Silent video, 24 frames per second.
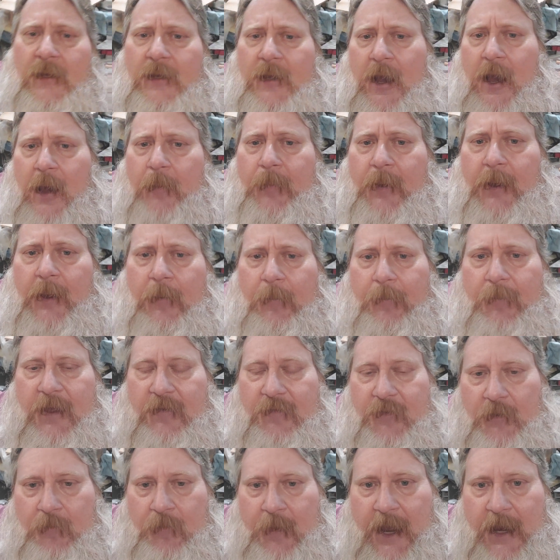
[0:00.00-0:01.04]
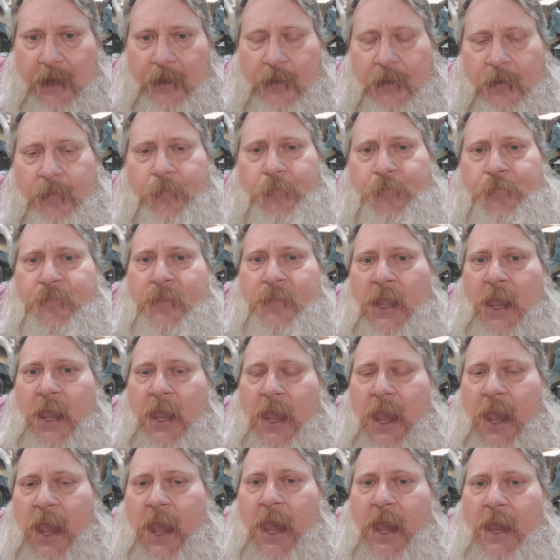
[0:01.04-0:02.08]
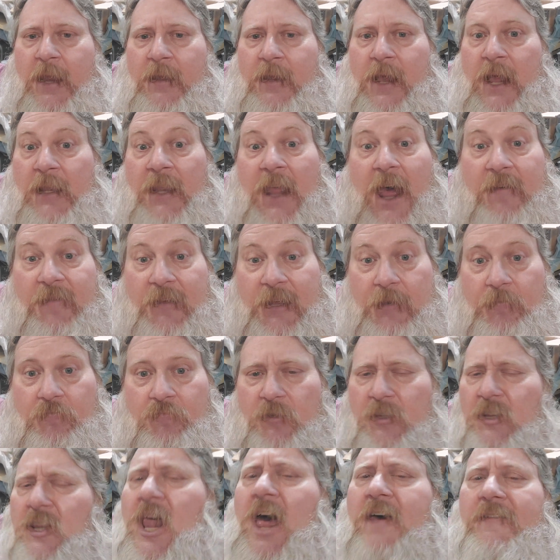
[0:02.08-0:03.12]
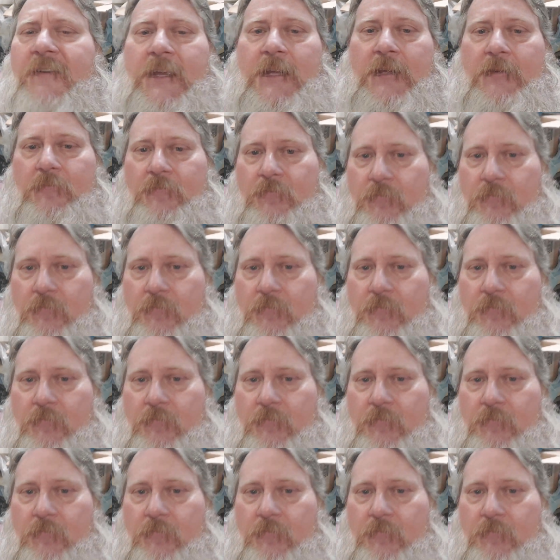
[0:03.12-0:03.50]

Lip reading: compound bevel miter, and I love it, love it.